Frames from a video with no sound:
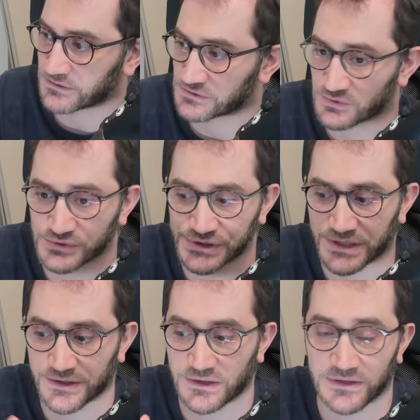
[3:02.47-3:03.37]
So
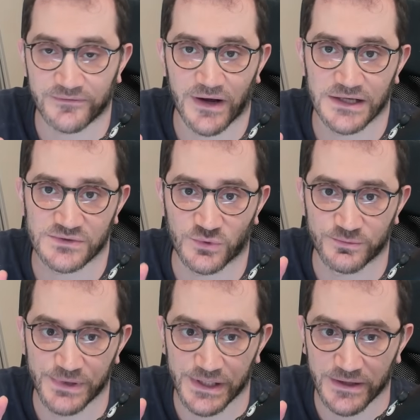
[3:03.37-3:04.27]
general advice
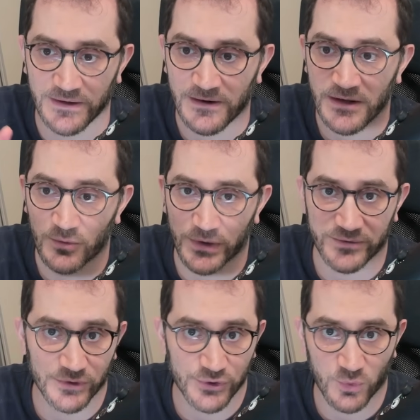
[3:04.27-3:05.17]
would be,
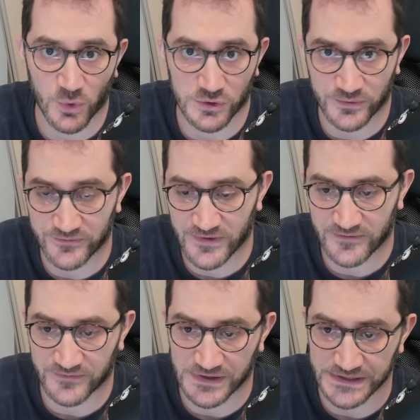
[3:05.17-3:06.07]
whenever you work with
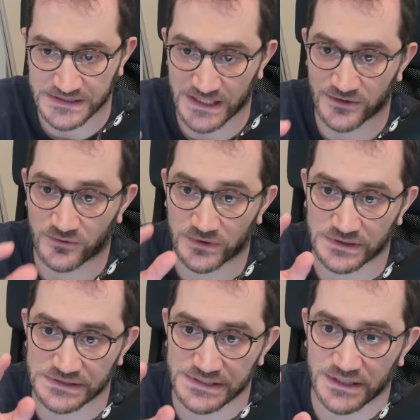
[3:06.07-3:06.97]
VFX and
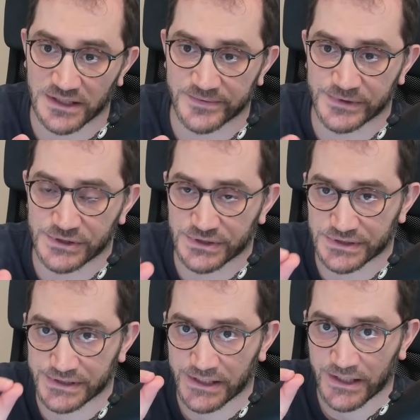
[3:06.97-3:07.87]
single
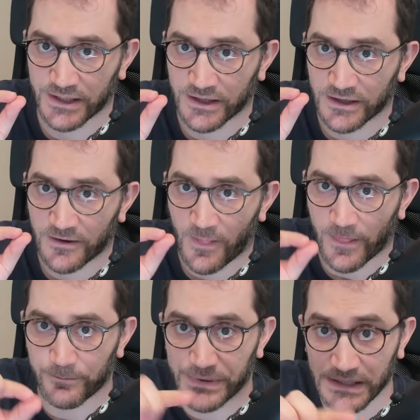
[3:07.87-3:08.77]
images,
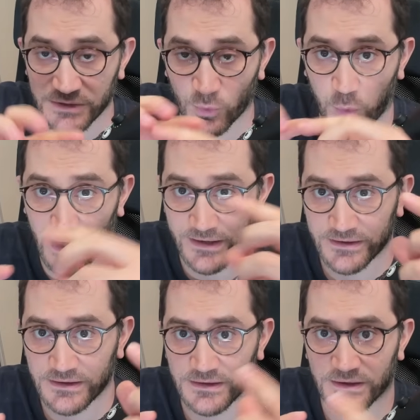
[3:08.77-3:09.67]
build
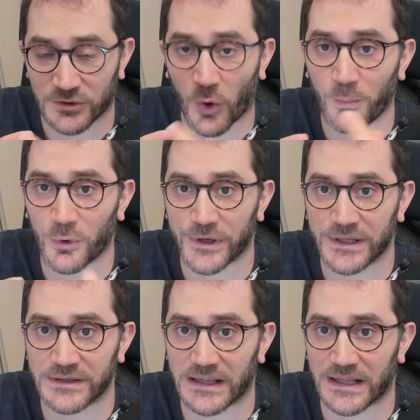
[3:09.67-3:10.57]
one
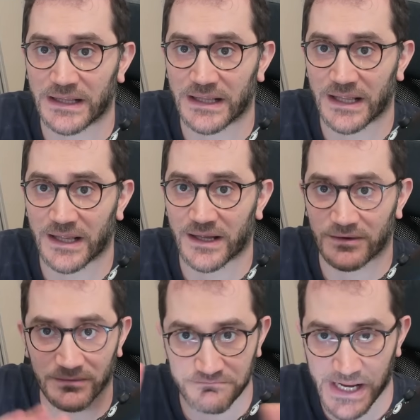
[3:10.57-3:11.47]
component,
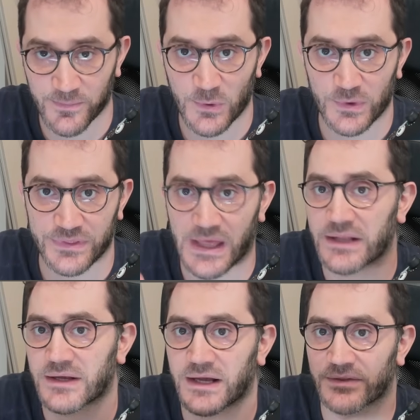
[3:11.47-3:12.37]
be happy with
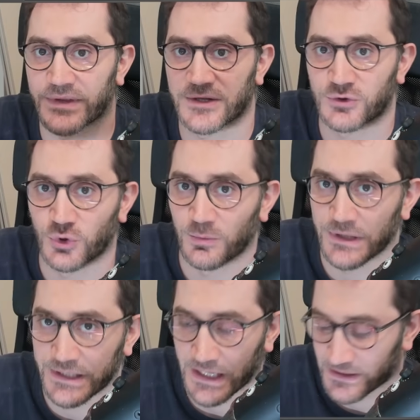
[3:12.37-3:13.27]
that, and then
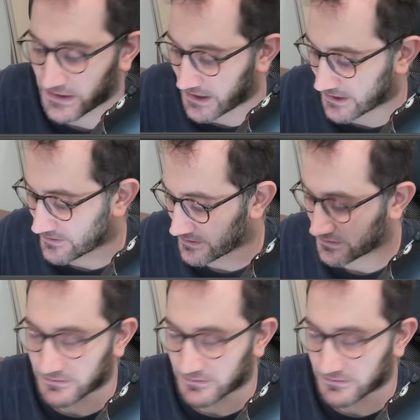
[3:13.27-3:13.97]
duplicate and